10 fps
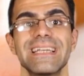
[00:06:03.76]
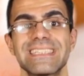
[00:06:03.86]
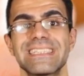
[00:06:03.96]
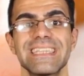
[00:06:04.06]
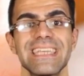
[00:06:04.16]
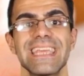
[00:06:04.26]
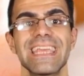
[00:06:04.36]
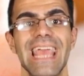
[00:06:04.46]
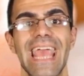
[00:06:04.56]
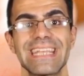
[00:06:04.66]

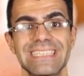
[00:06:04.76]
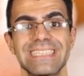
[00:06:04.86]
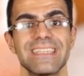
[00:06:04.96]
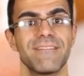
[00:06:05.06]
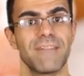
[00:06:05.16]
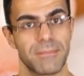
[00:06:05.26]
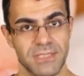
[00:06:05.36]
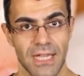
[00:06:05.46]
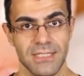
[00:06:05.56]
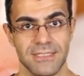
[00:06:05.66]
CEAC
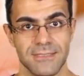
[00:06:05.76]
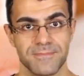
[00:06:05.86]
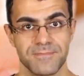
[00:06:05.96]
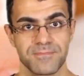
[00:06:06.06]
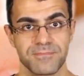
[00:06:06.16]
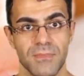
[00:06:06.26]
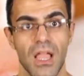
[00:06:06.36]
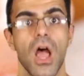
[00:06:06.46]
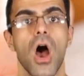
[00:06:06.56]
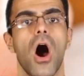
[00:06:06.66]
website.
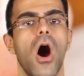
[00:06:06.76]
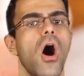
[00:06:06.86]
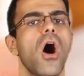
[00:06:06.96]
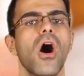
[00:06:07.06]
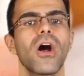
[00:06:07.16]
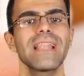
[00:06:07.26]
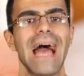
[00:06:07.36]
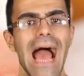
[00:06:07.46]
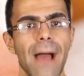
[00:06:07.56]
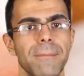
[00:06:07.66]
All
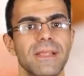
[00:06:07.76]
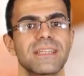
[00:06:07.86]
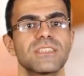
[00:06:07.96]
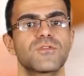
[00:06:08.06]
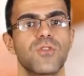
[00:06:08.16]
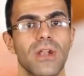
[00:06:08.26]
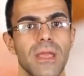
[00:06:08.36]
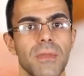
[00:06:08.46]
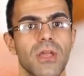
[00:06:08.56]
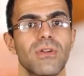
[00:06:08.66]
applicants for
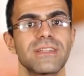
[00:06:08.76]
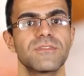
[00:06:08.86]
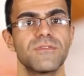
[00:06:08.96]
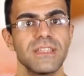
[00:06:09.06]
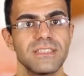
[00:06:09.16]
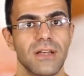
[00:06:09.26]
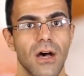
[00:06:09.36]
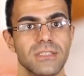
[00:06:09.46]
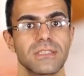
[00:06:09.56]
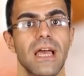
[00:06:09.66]
immigrant
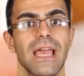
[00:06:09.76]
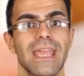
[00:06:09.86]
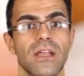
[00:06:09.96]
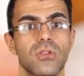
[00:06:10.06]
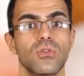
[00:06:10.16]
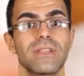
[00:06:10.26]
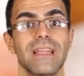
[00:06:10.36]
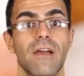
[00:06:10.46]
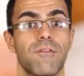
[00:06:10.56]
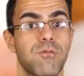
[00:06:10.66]
visas,
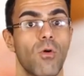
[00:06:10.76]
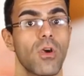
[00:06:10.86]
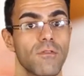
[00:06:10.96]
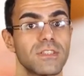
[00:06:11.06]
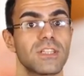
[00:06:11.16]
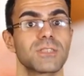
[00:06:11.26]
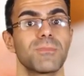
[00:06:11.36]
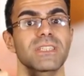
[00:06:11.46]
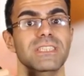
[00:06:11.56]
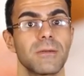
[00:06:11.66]
including F4 visas,
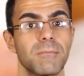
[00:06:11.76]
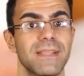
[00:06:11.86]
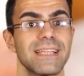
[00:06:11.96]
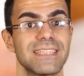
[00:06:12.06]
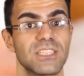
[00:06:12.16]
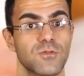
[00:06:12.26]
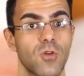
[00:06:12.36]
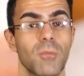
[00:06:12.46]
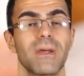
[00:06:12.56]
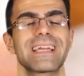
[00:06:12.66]
must complete this
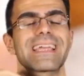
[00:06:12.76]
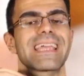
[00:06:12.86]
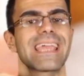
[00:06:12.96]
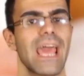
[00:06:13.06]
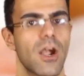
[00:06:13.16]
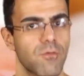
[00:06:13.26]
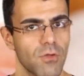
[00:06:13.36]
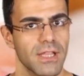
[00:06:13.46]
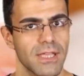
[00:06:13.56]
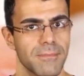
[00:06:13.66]
form
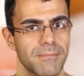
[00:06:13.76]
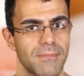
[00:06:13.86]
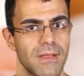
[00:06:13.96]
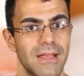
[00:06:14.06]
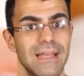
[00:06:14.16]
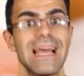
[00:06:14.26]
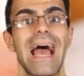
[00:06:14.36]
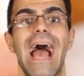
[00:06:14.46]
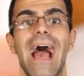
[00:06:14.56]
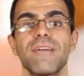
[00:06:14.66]
carefully.
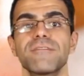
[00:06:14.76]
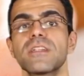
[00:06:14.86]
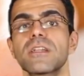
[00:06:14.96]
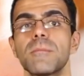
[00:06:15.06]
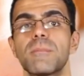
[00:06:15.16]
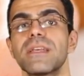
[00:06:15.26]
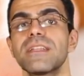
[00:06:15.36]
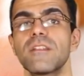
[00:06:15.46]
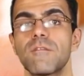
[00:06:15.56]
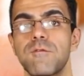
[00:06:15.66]
After
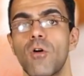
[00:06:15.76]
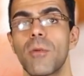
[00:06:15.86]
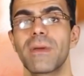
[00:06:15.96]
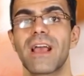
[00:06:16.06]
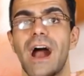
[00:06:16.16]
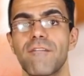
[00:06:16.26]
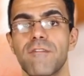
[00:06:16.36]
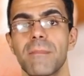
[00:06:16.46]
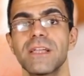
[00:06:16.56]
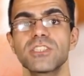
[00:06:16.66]
completing the form, a
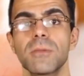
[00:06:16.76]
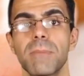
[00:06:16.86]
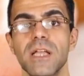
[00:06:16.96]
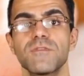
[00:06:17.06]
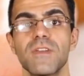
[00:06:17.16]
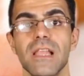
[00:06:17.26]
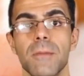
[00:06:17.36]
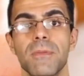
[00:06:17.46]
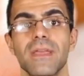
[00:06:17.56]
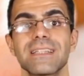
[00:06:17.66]
confirmation page will
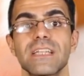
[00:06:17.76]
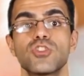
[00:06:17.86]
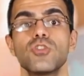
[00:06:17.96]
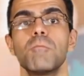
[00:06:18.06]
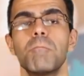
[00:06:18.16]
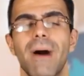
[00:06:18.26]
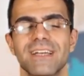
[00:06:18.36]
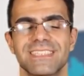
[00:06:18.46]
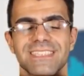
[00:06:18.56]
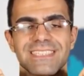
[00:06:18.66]
appear that you
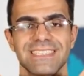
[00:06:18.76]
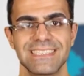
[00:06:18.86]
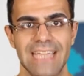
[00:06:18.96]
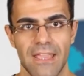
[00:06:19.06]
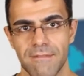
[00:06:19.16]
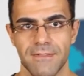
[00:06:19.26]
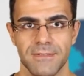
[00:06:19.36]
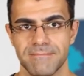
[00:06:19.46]
must save.